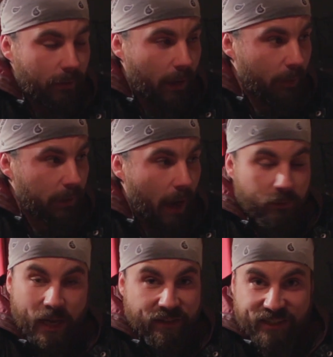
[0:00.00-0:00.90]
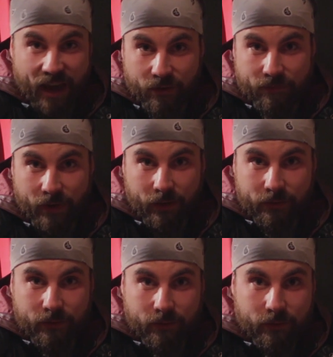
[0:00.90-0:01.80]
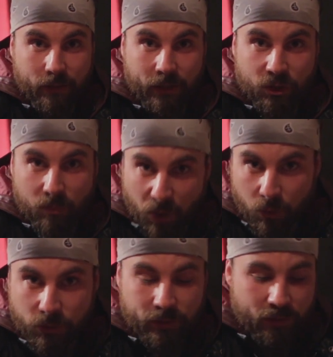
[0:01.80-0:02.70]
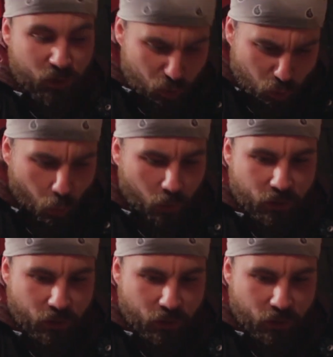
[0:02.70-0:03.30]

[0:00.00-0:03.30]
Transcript: I was adding sound effects, explosions, doors